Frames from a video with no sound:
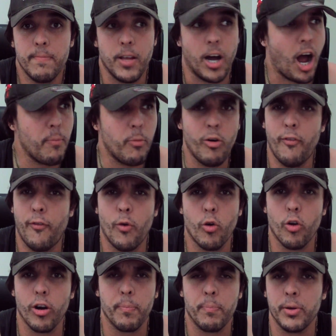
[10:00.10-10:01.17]
I'm all
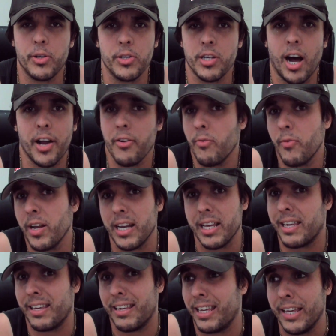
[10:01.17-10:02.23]
for it because I don't
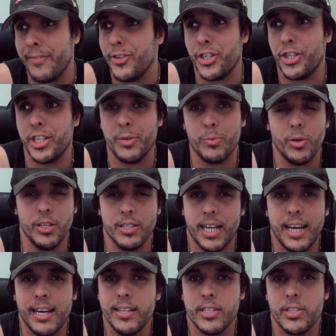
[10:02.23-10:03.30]
really give a shit what
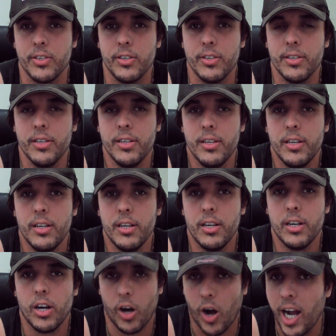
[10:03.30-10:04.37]
day it's on.
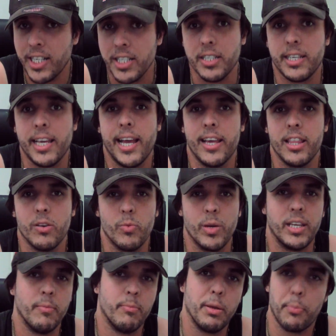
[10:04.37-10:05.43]
I just care that
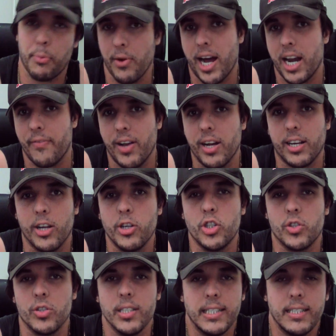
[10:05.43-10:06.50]
we can be proud of our
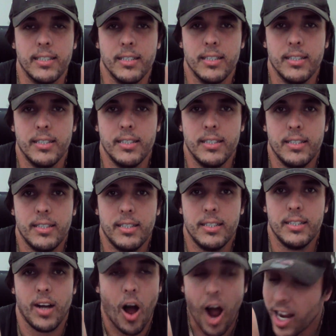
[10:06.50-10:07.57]
country.
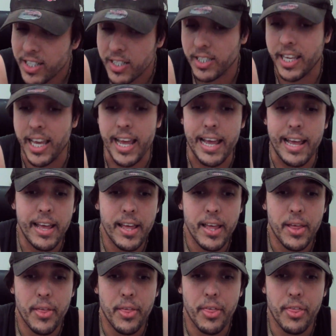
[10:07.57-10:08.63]
I just care
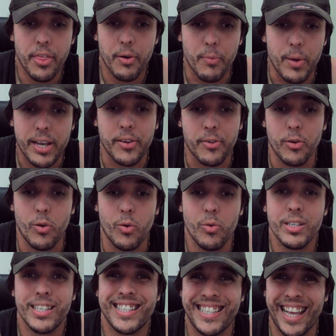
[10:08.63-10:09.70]
that we can all
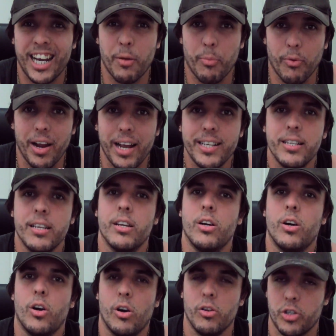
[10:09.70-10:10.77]
celebrate
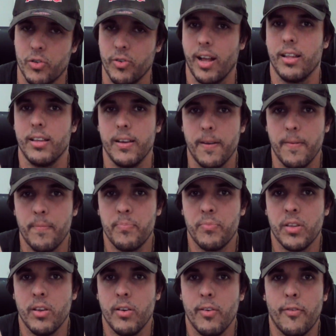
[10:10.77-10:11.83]
Australia.
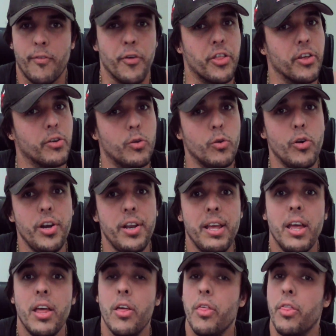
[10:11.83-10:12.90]
For the good,
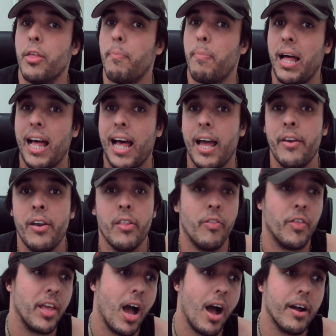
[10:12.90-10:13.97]
the bad,
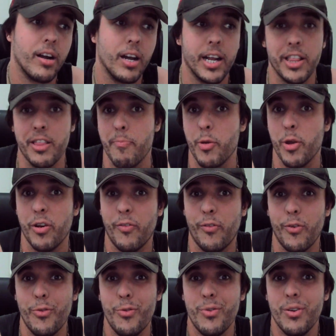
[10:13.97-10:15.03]
the ugly and the
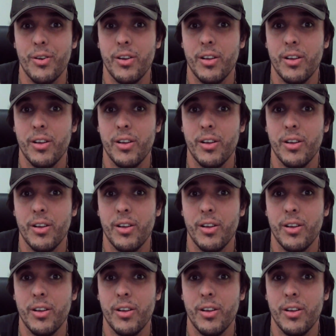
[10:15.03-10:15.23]
beautiful,